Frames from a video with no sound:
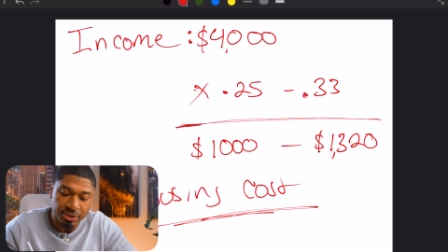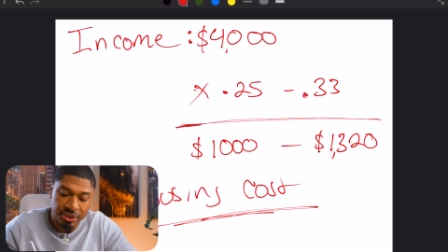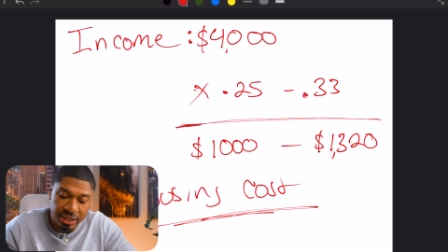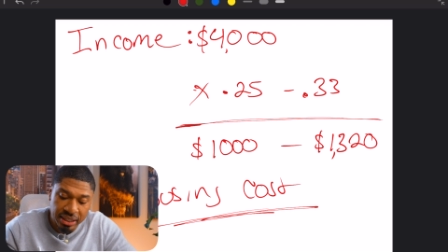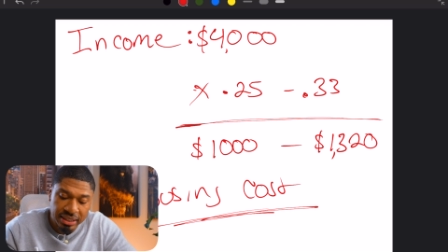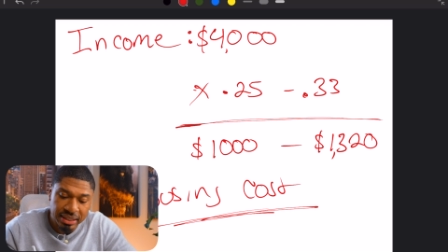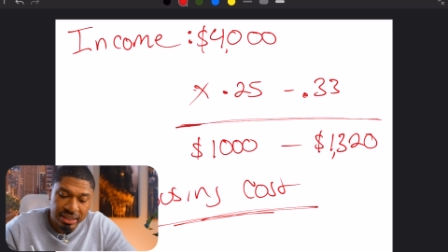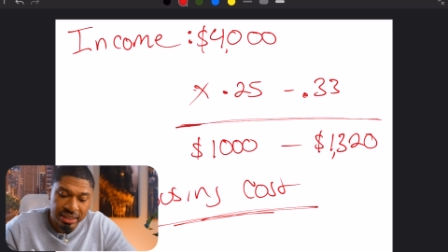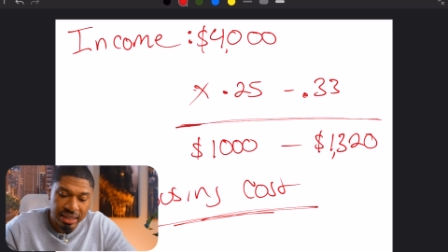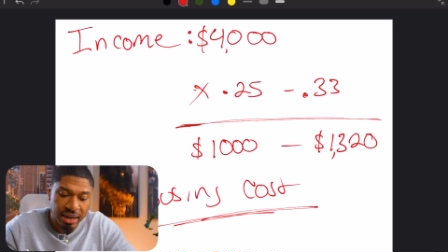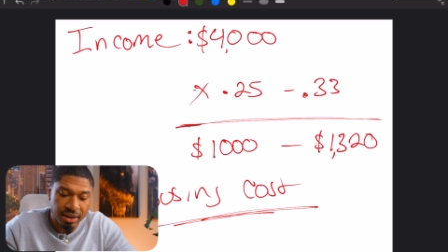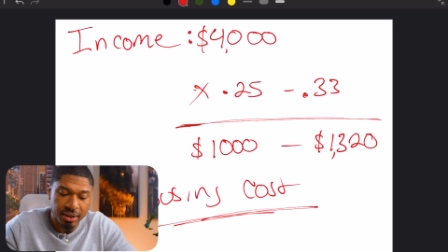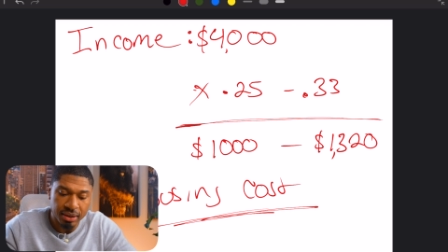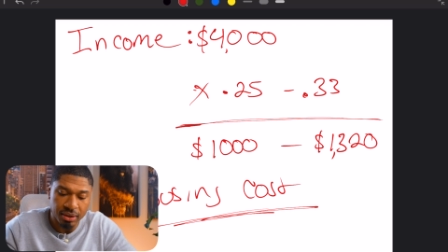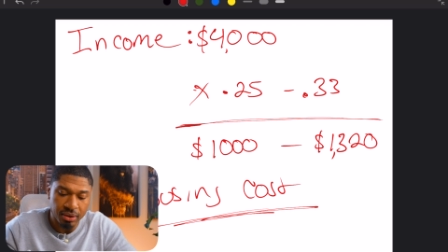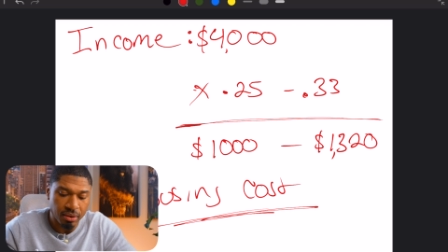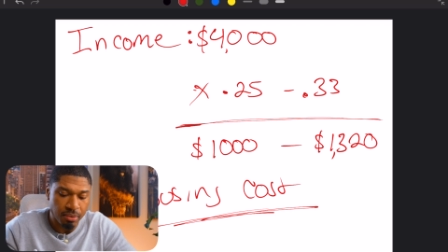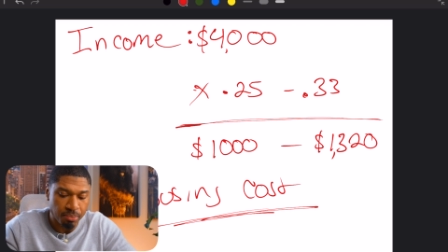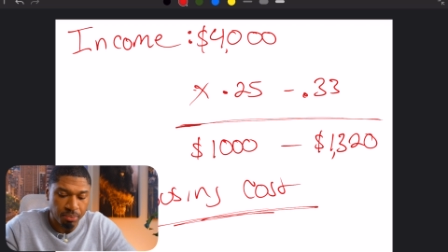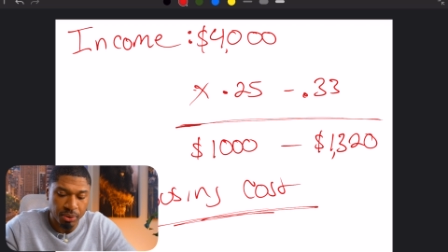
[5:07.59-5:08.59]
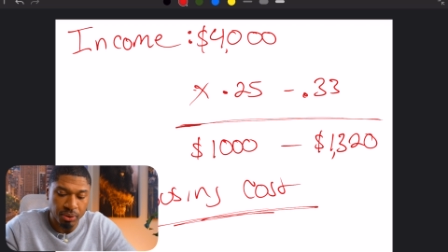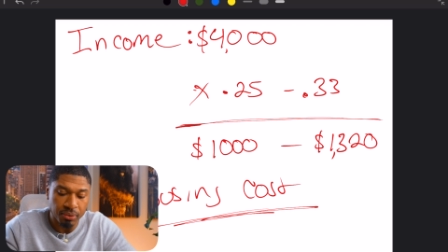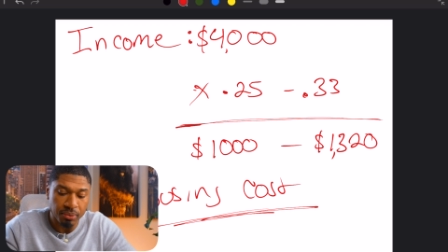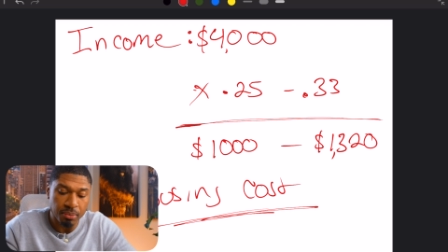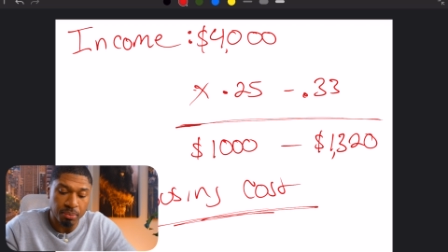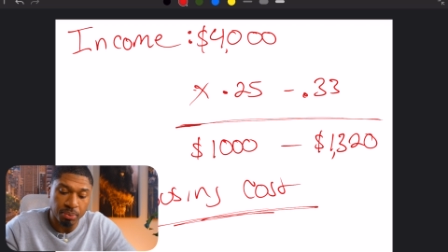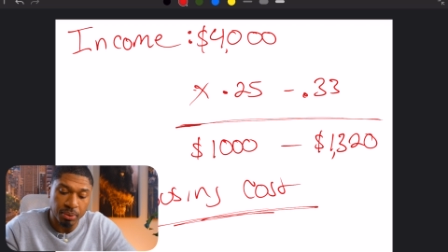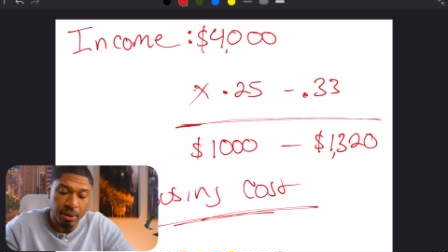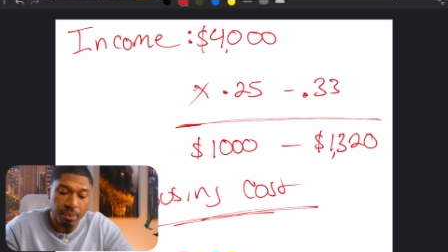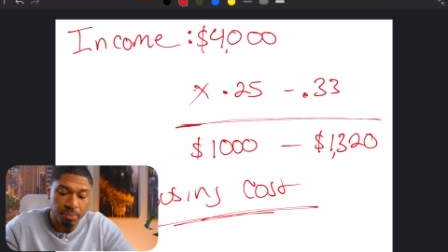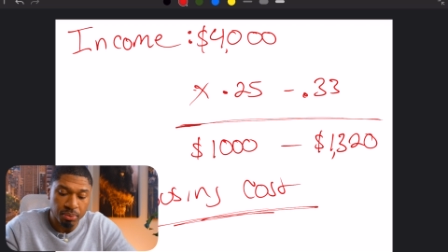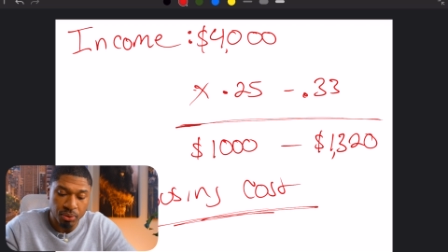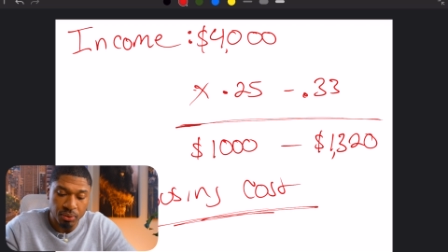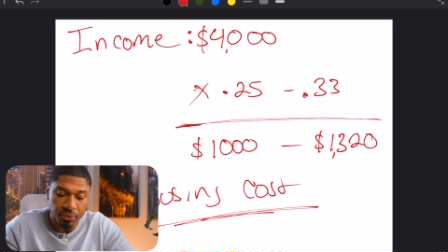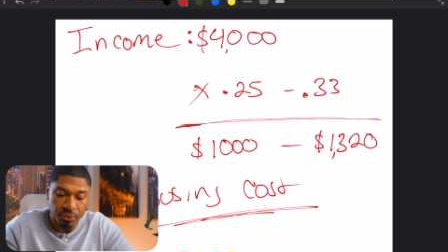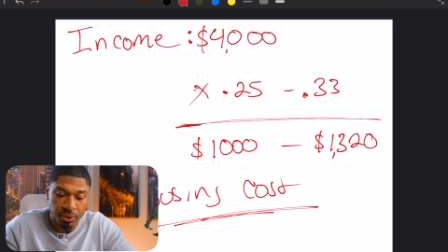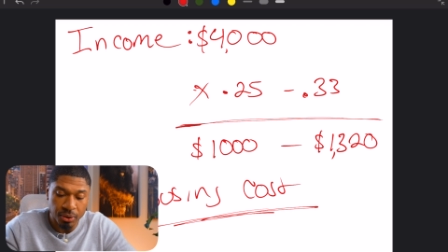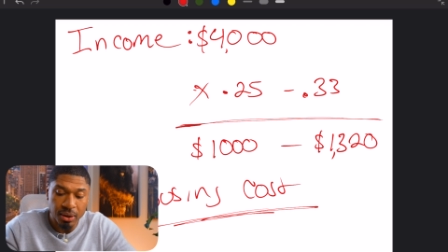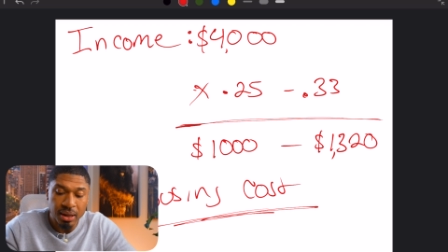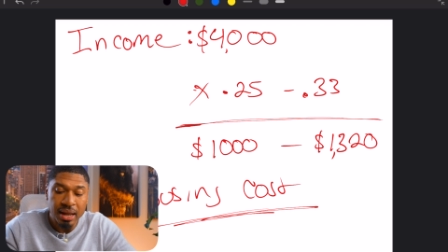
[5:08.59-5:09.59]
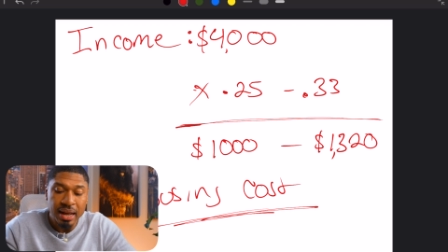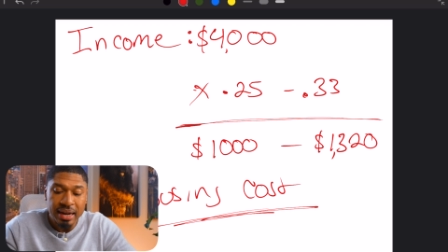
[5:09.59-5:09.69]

This is how they're going to pre-approve you.